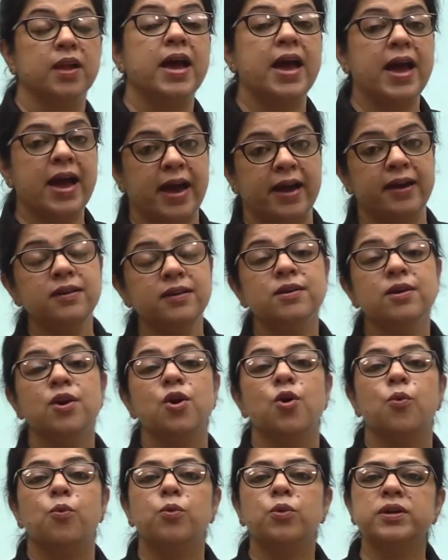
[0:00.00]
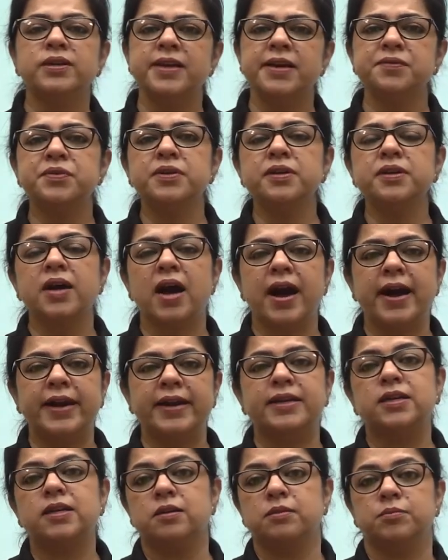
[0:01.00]
And whatever
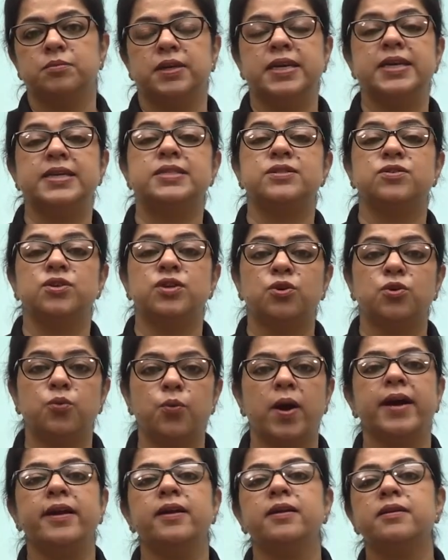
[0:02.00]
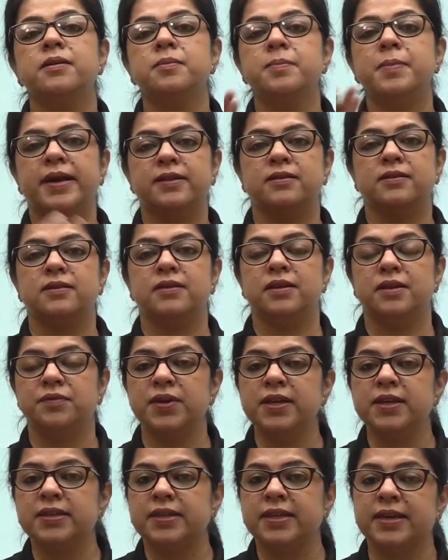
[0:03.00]
item is required by the
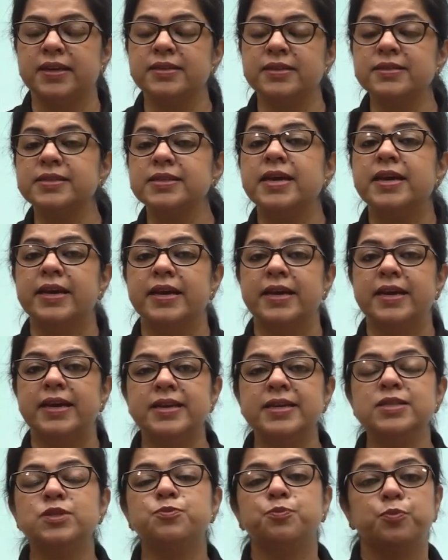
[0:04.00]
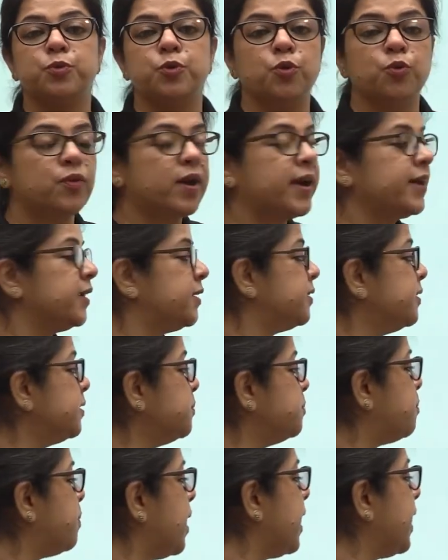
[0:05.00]
living things is
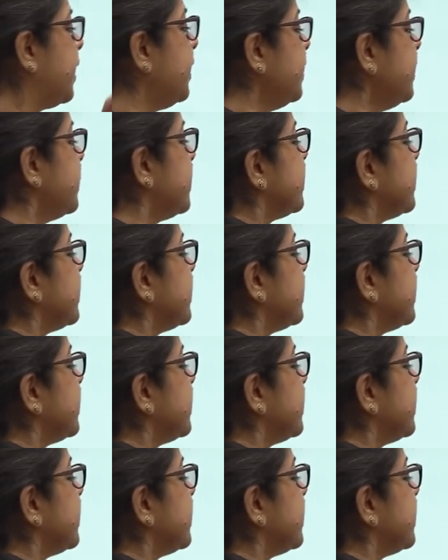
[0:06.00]
provided by